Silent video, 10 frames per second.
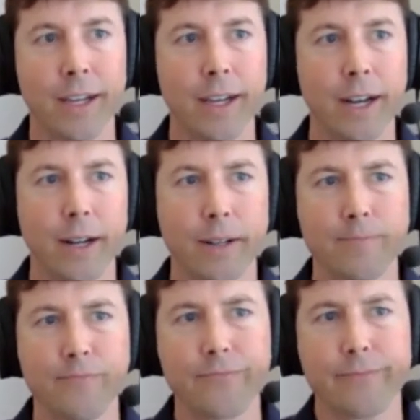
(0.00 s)

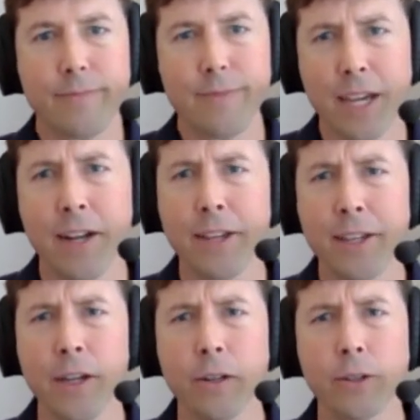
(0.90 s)
Um, and I think
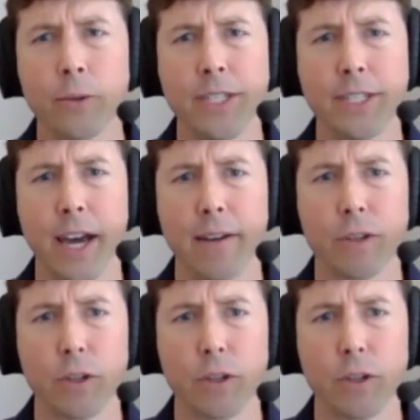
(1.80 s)
they also need to have